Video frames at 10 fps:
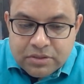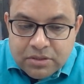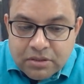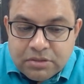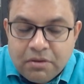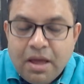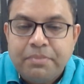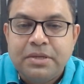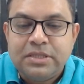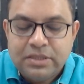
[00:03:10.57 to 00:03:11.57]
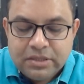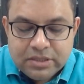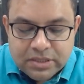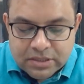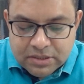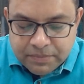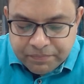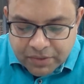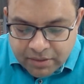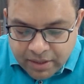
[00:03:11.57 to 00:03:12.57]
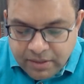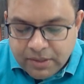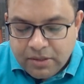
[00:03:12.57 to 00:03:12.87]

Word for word: search our happiness in these things right